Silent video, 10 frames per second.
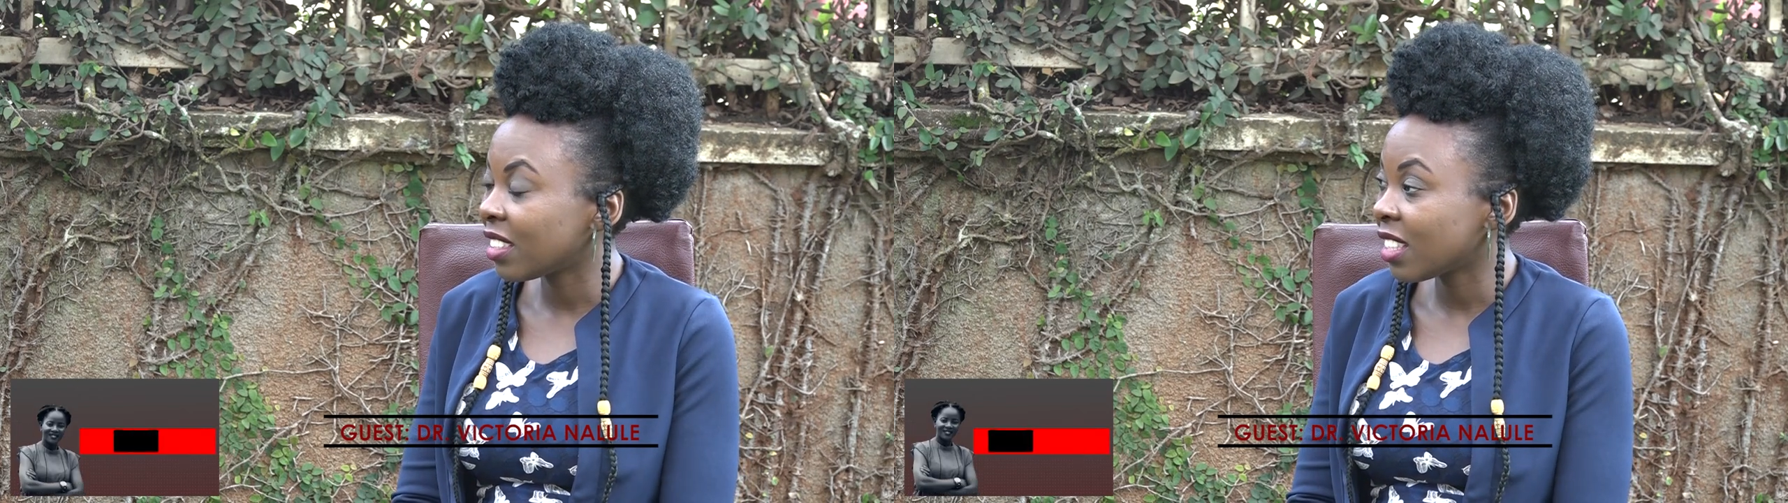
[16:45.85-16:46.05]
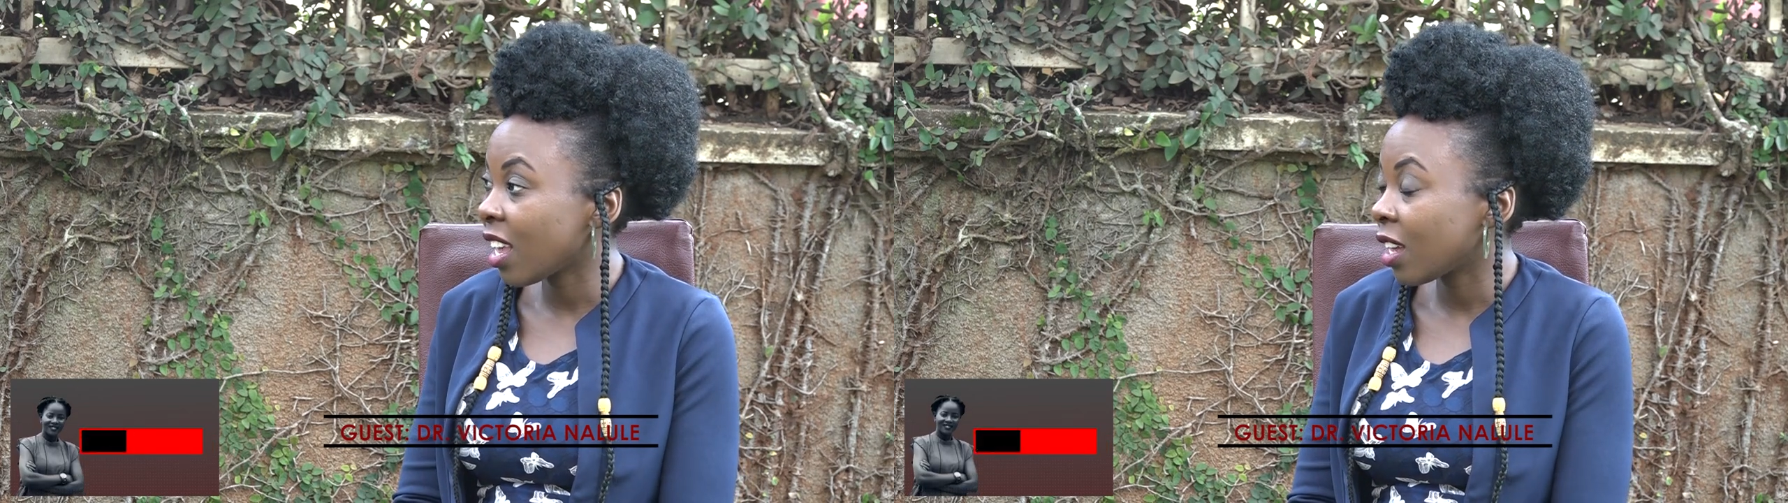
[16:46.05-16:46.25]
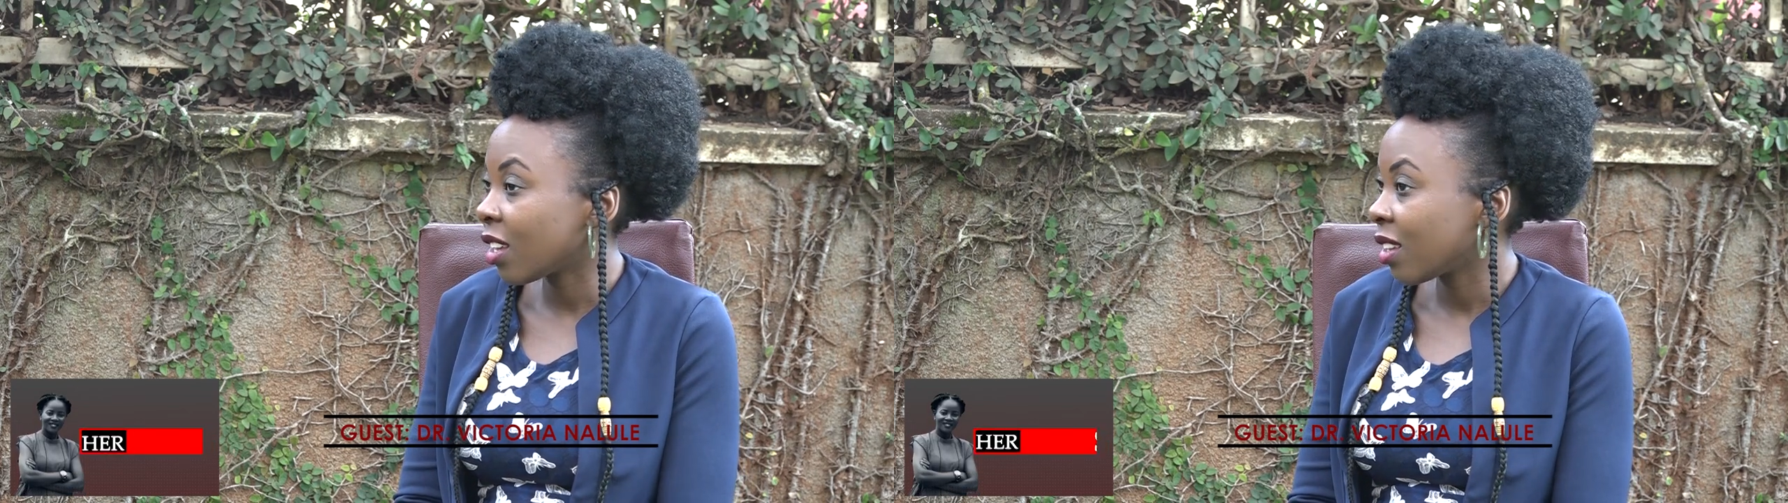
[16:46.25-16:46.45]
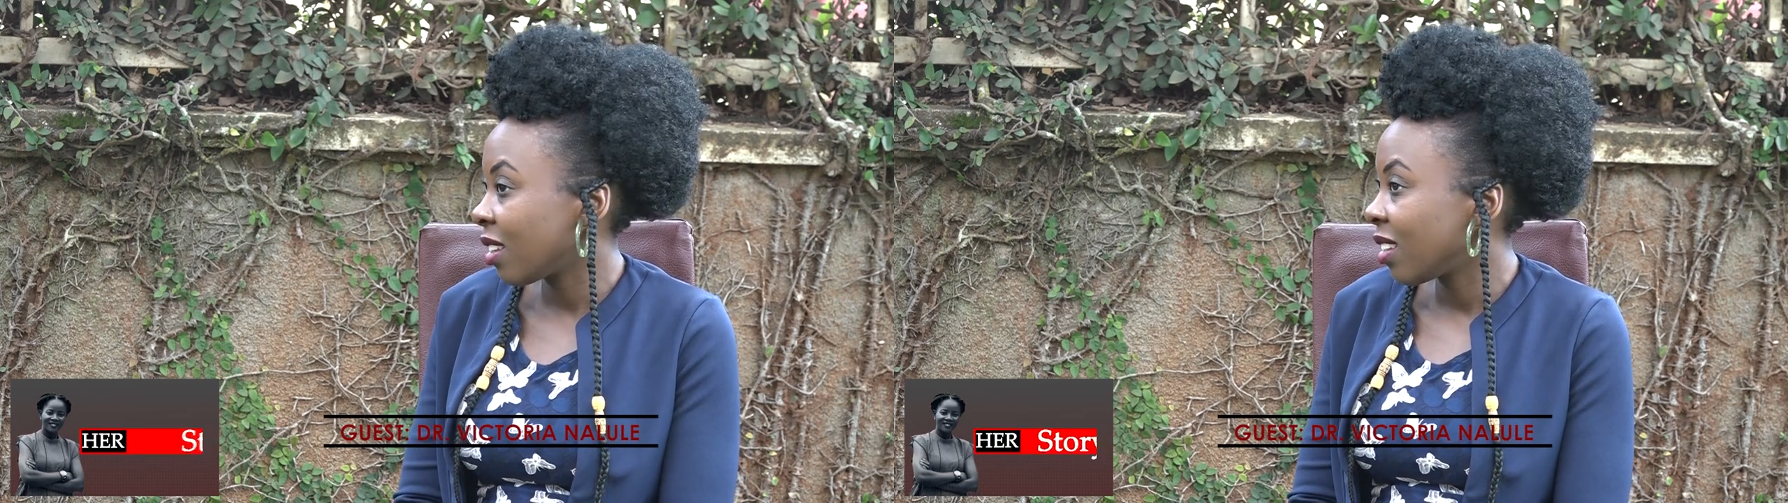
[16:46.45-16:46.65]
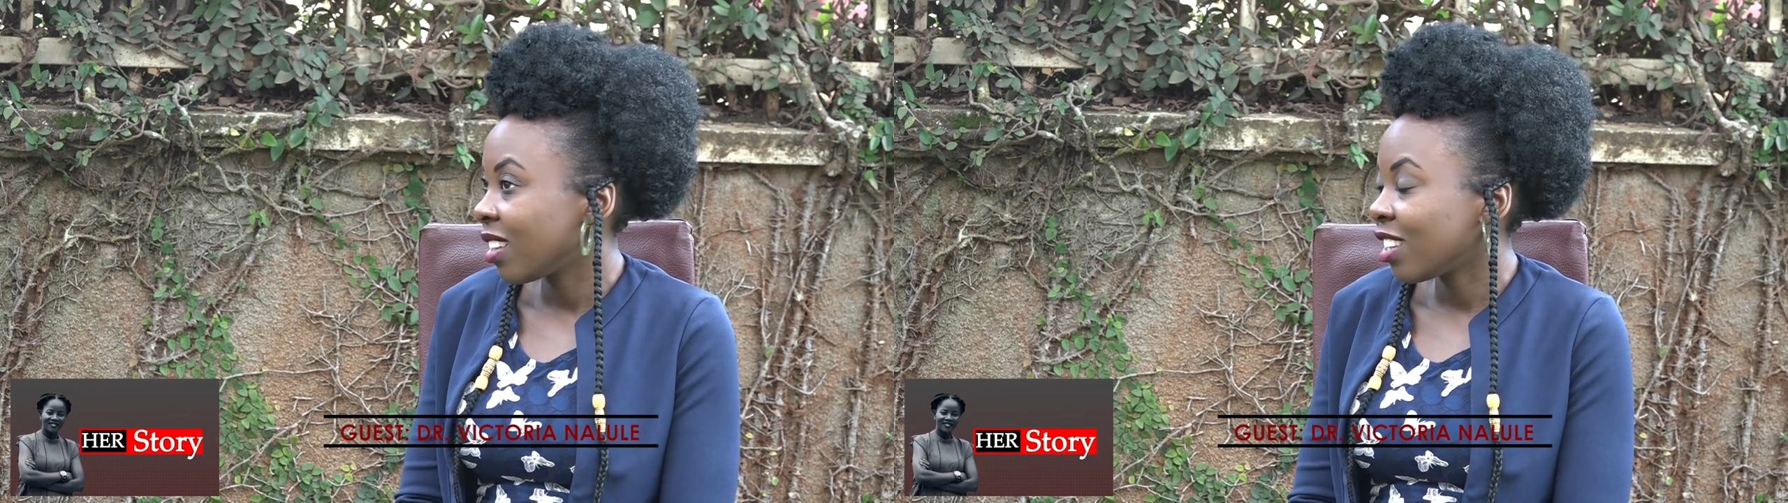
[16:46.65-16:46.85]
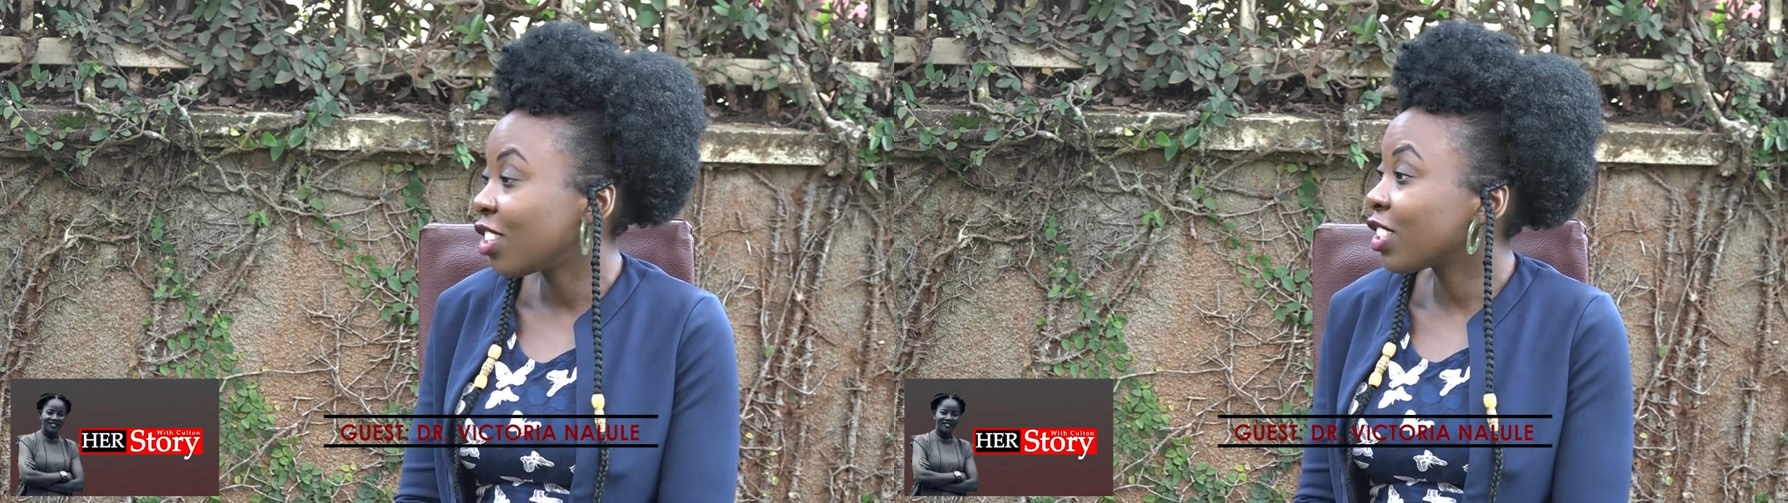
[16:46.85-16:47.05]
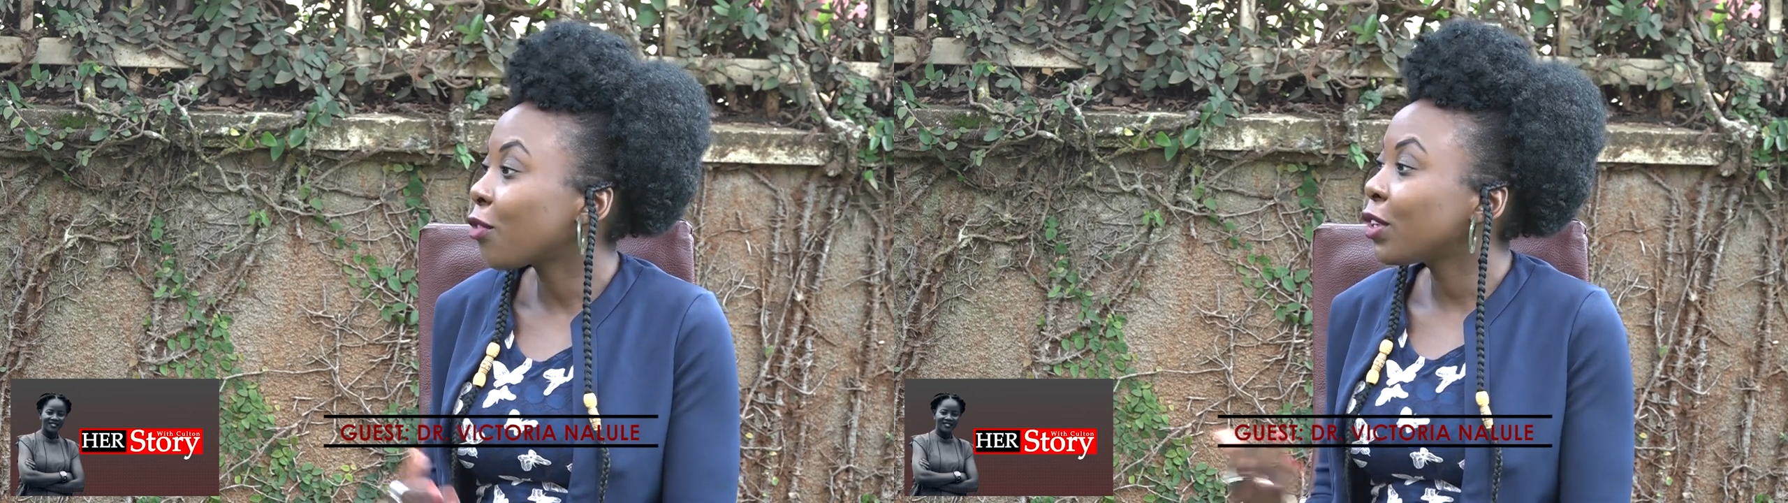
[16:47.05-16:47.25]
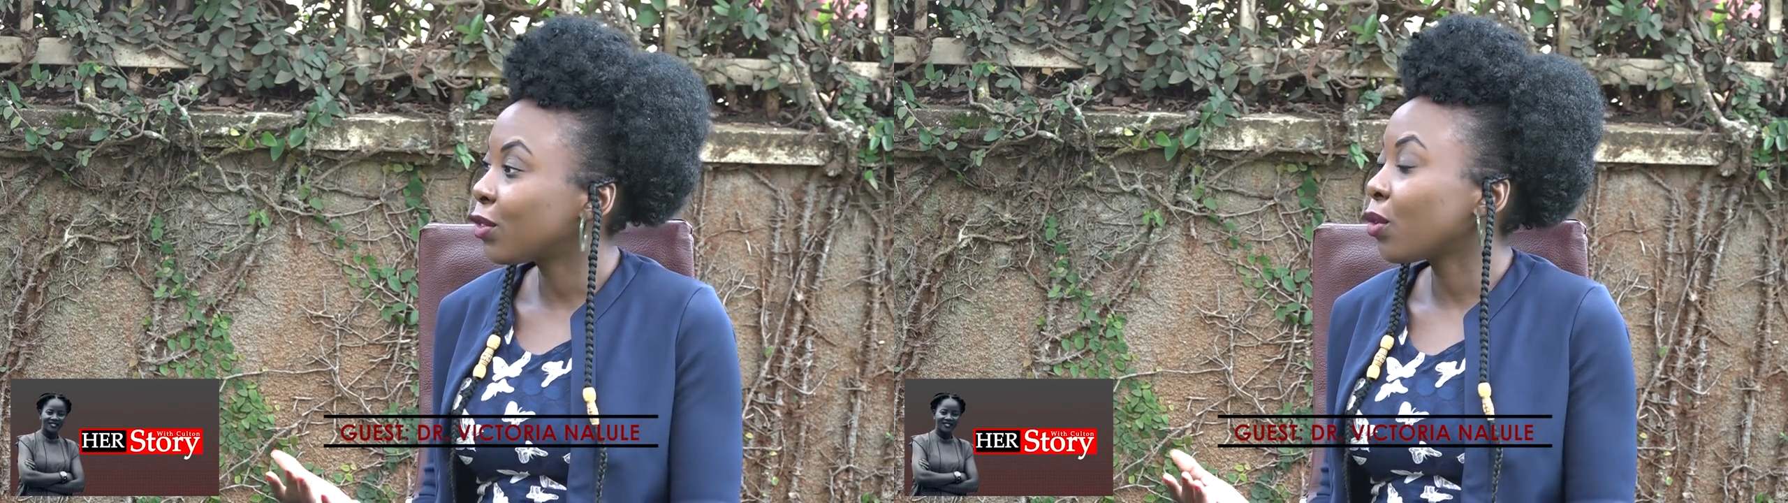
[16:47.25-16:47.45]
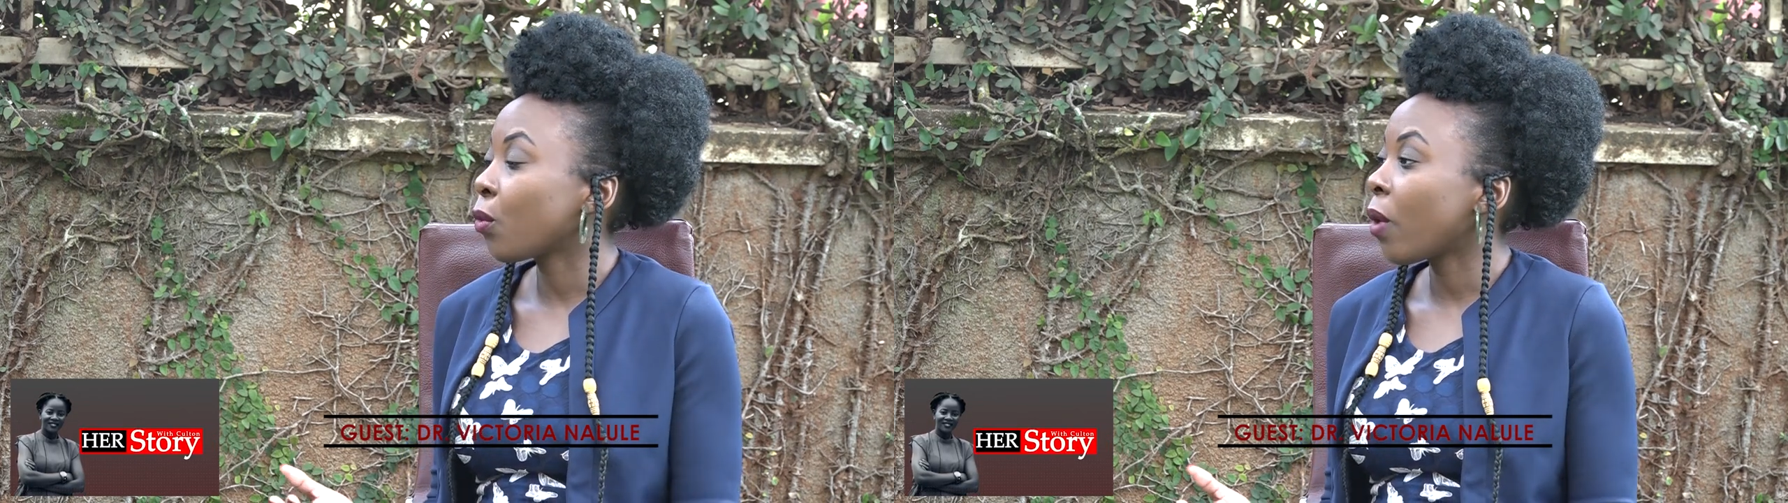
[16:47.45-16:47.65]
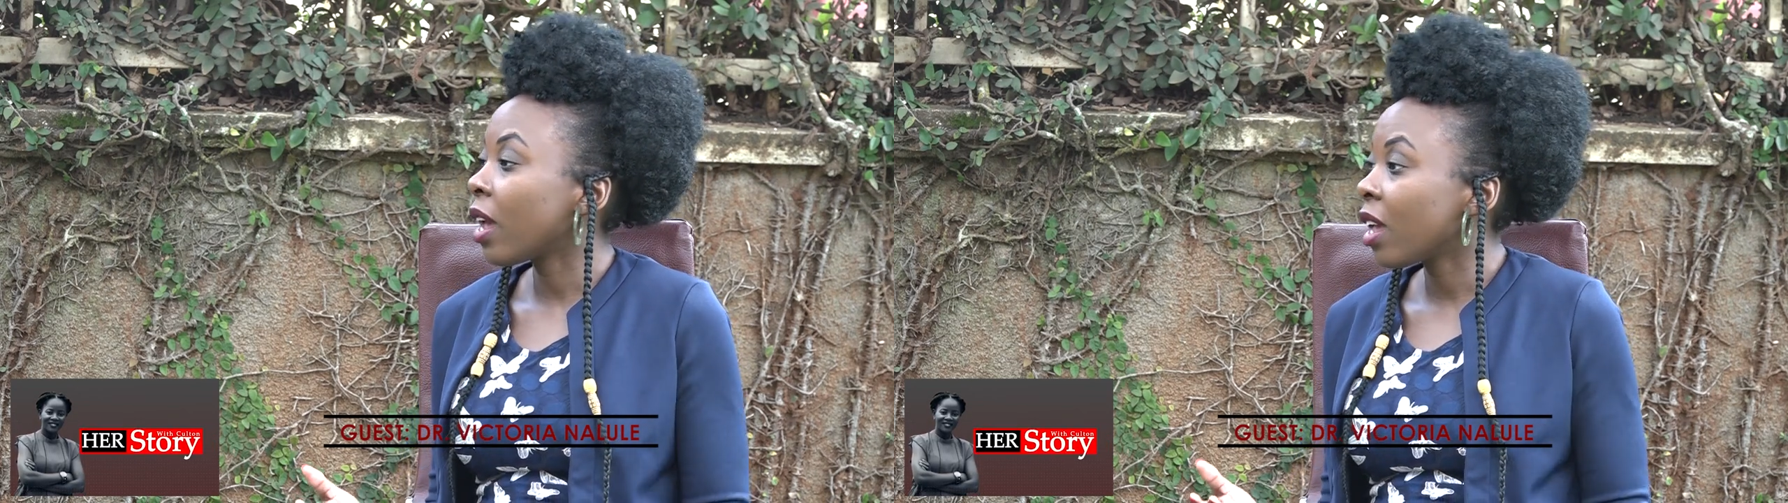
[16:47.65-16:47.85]
He's like, there's a
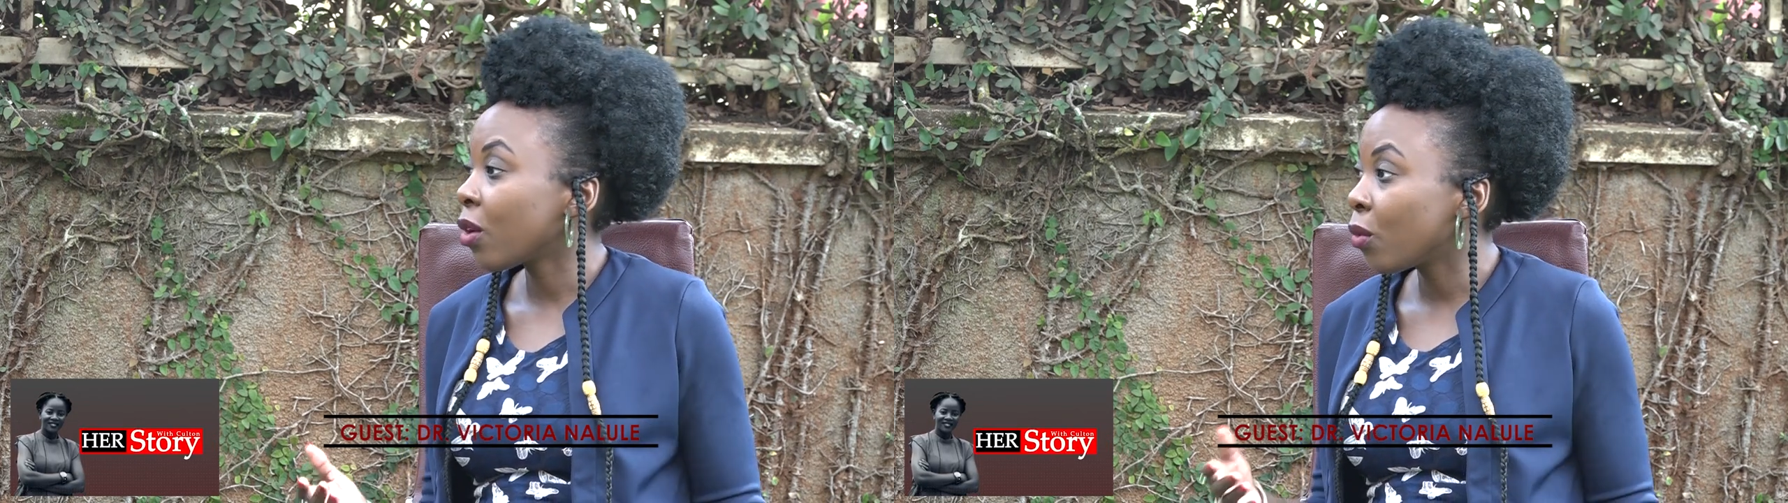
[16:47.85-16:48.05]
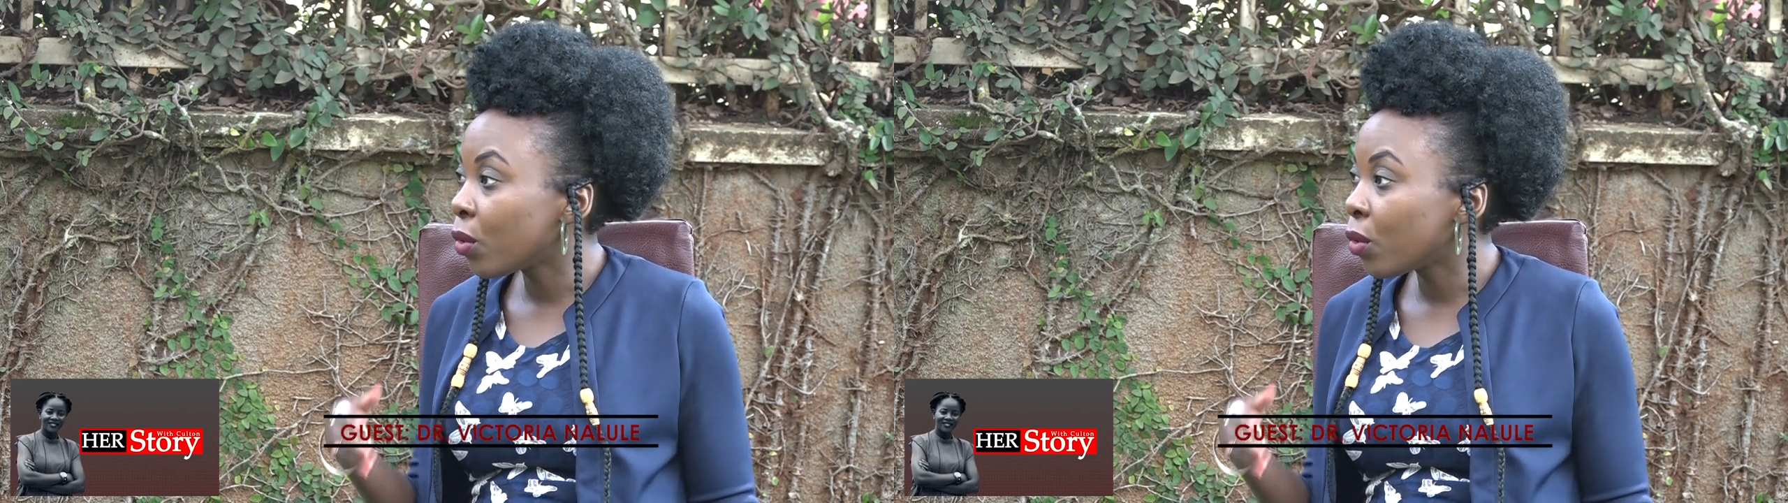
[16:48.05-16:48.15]
reason why